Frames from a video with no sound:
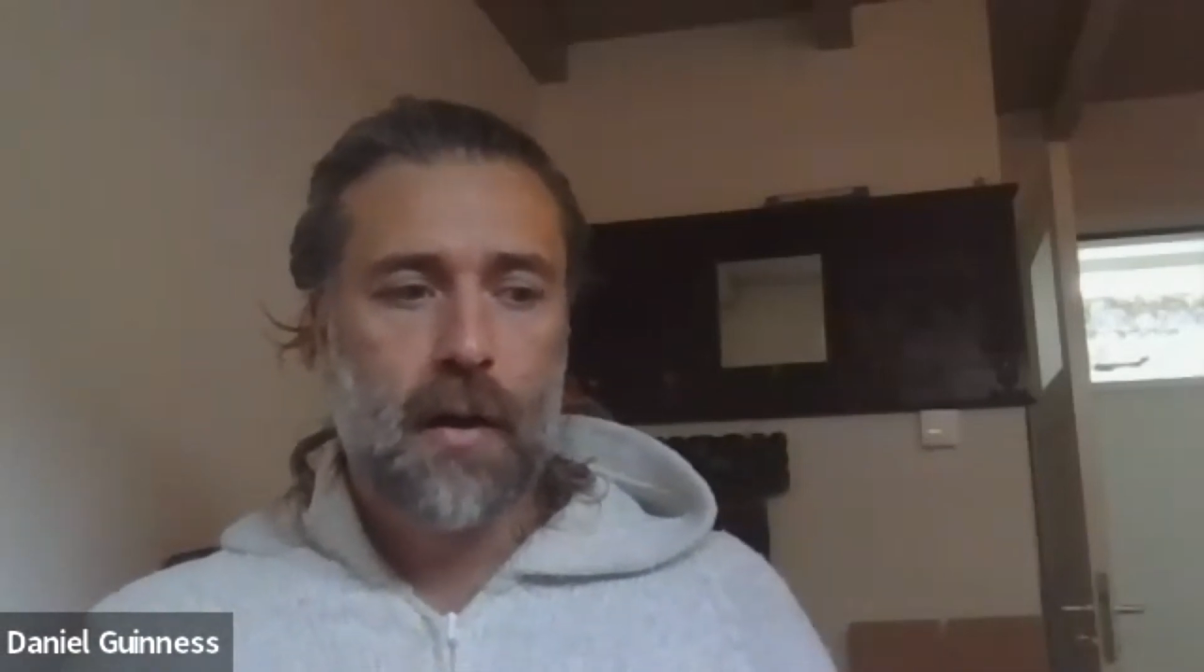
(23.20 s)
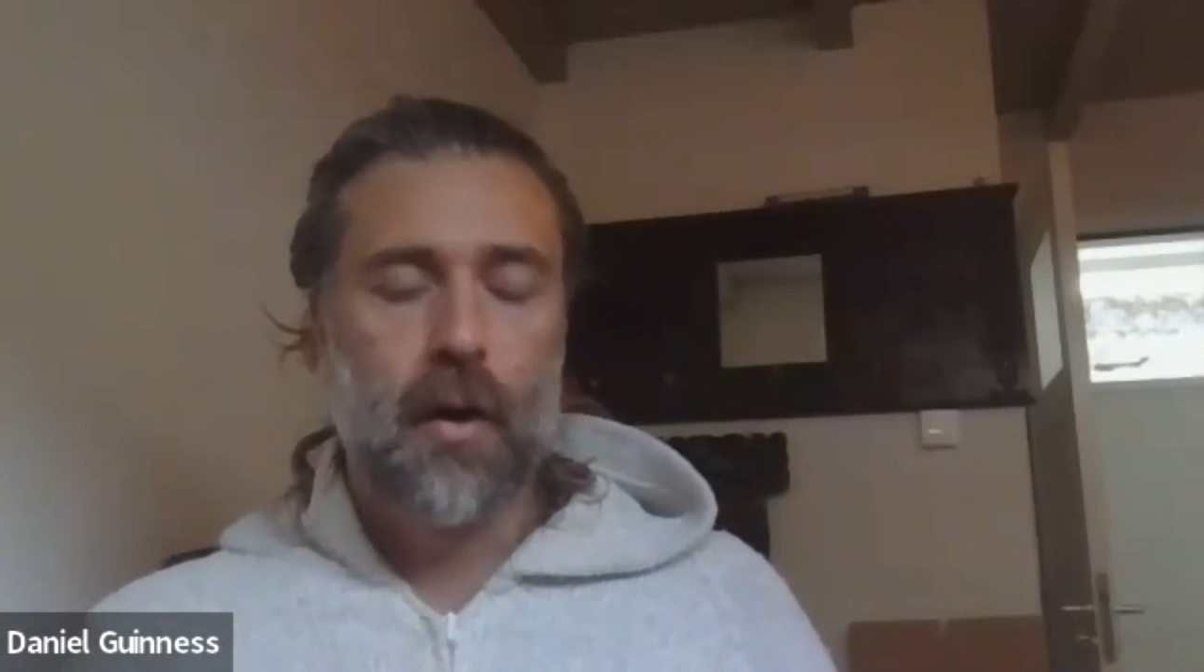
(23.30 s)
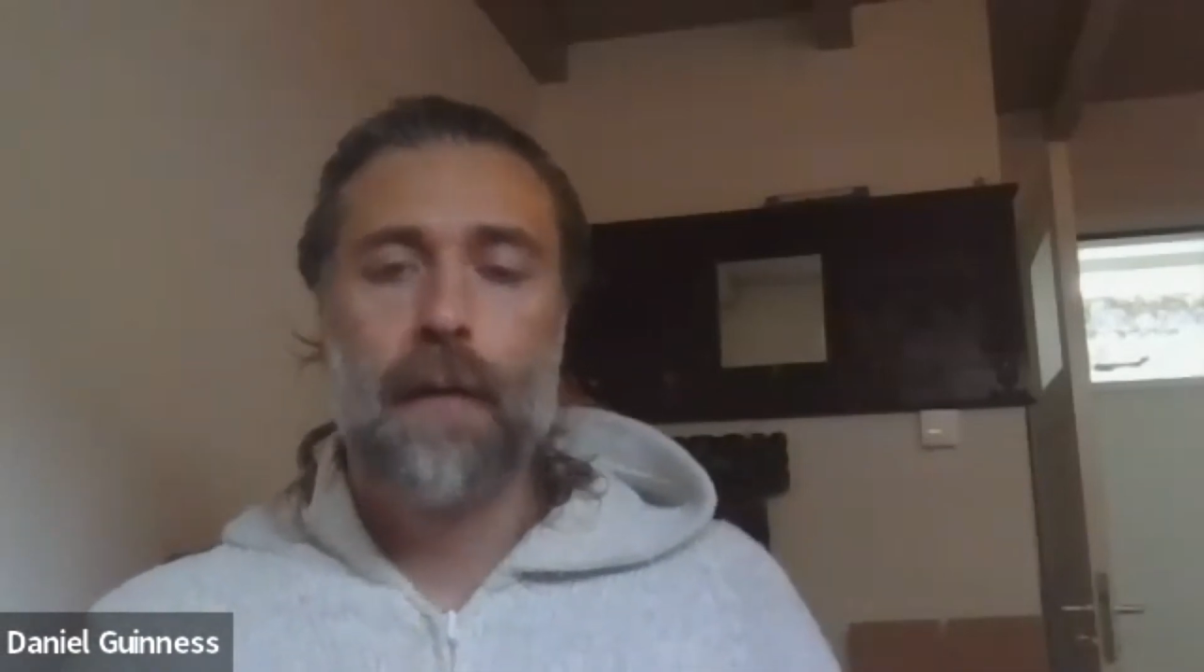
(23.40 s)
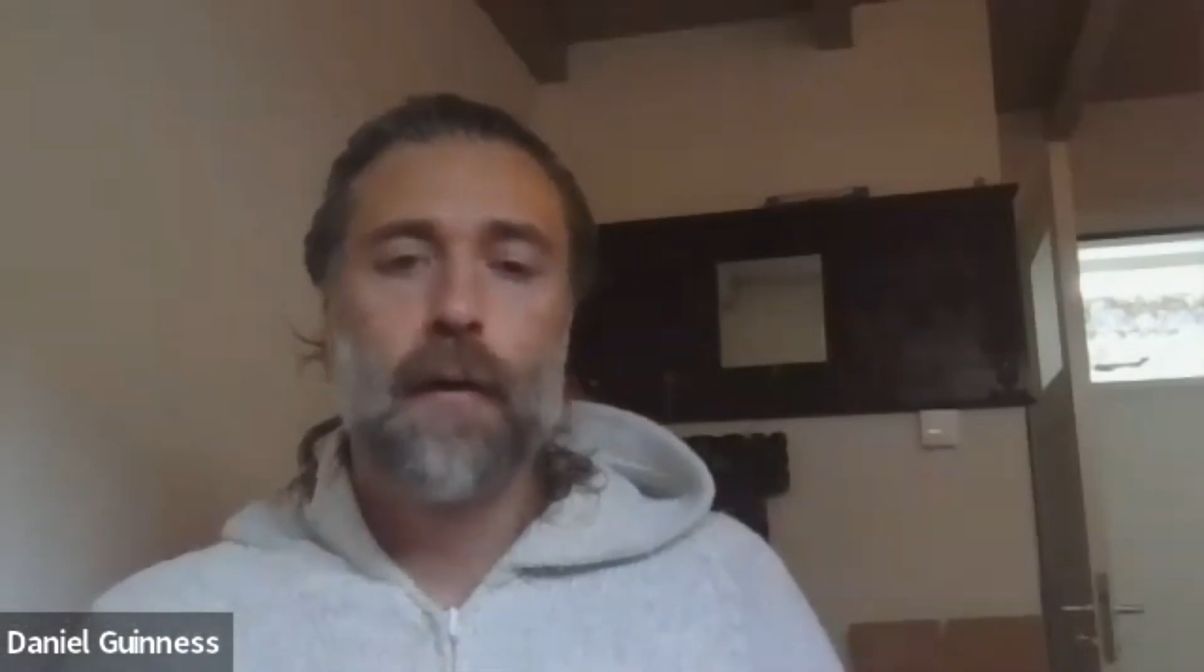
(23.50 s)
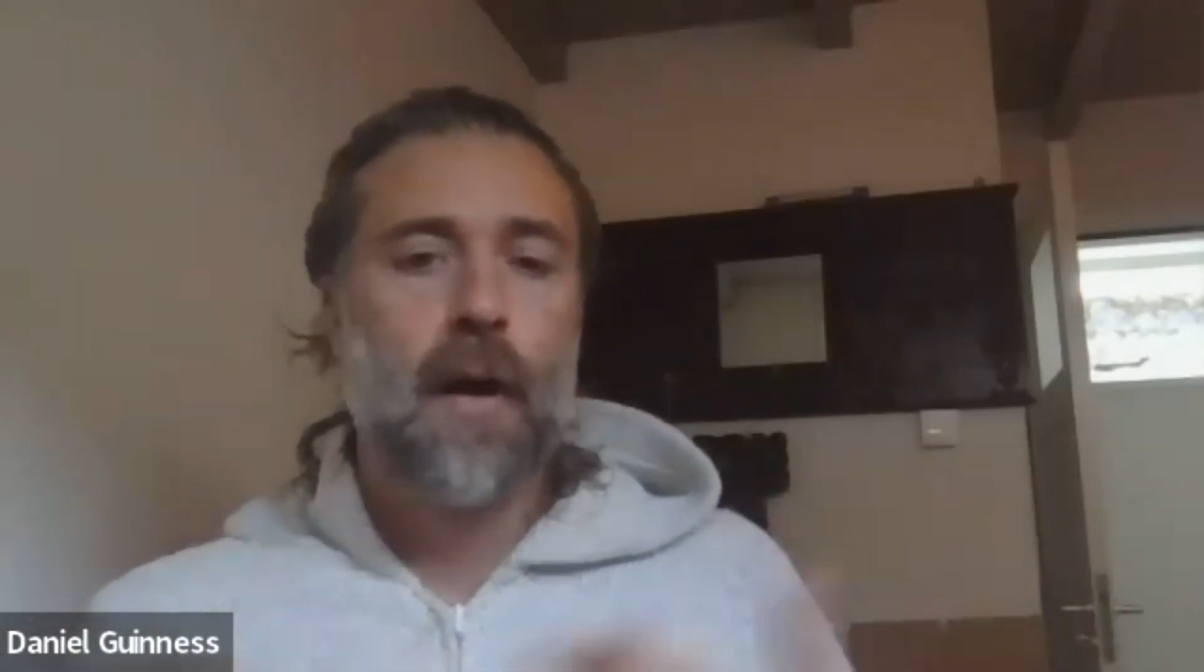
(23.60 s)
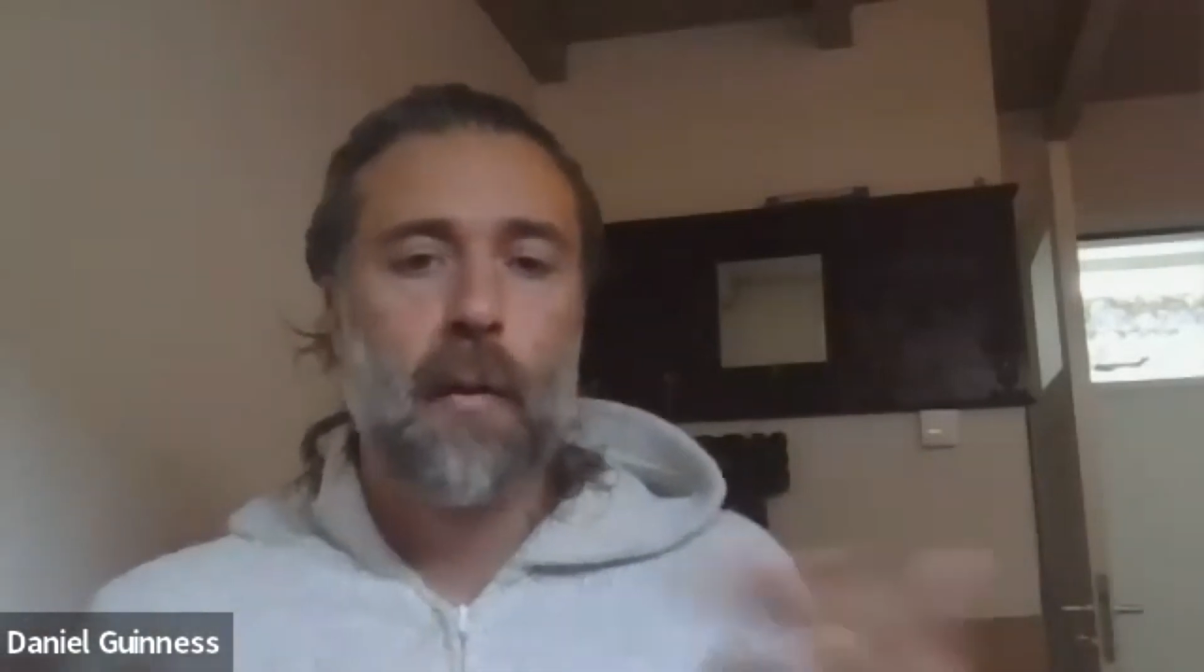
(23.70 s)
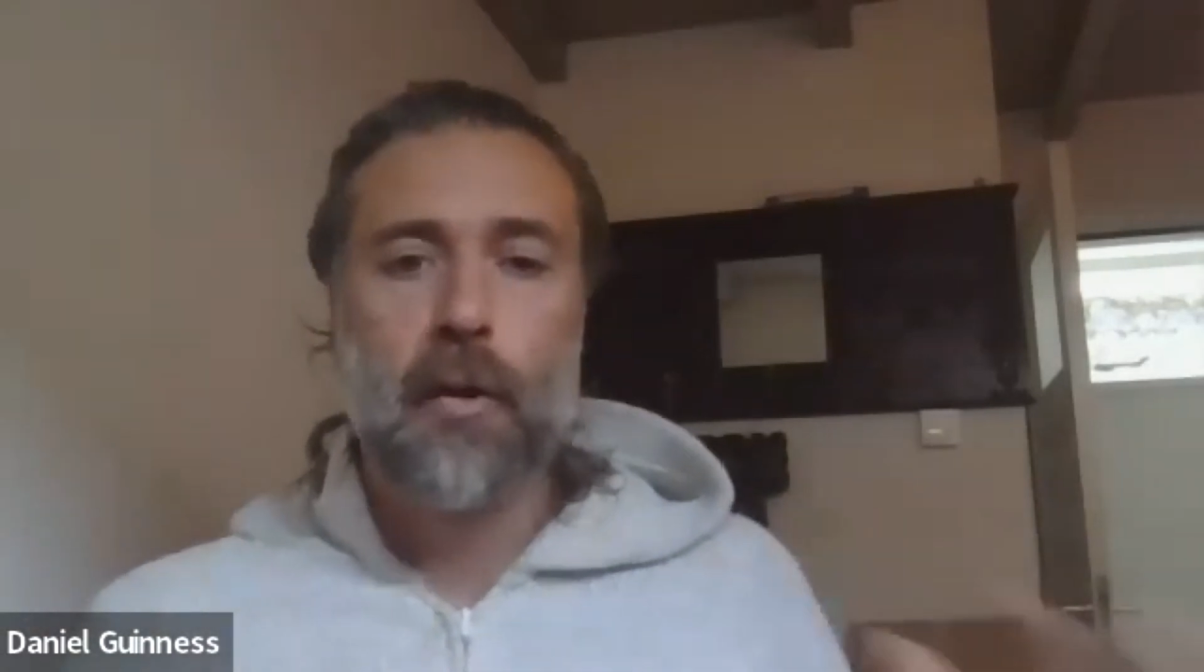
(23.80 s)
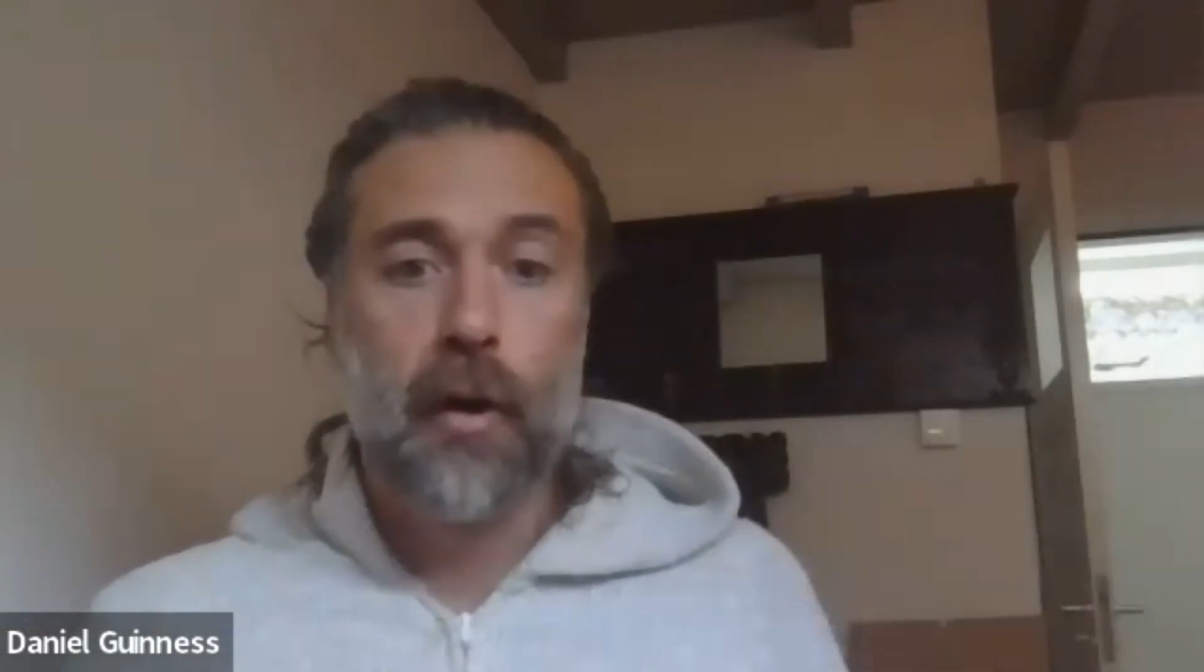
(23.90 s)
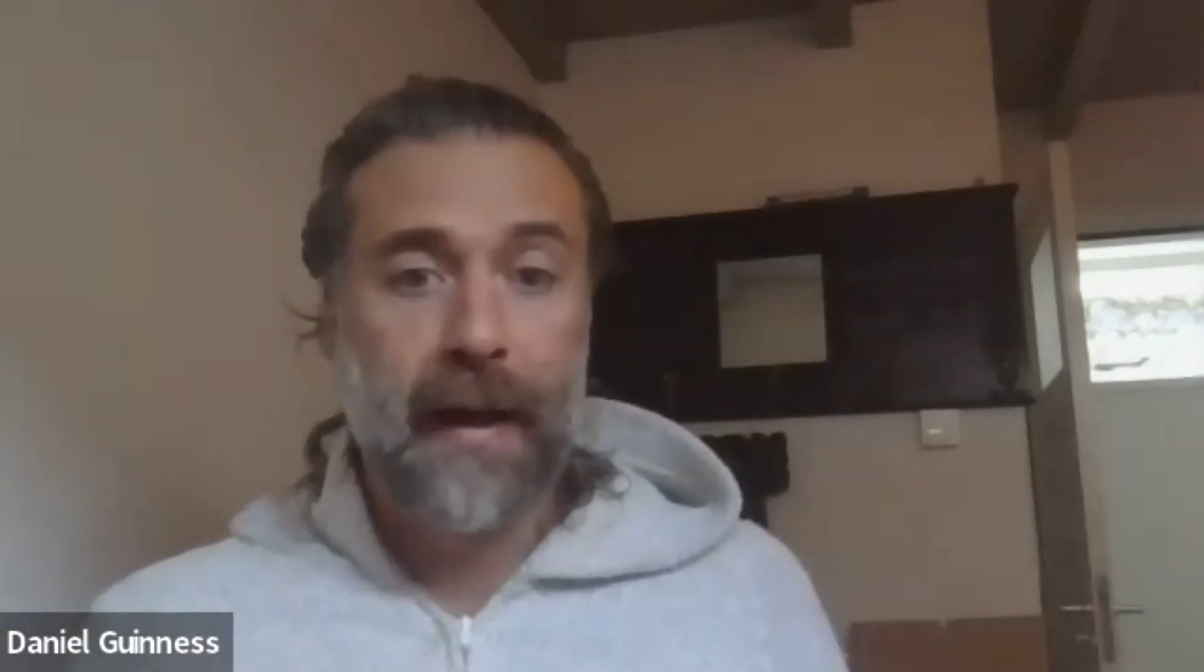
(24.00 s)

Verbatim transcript: no i feel like we're not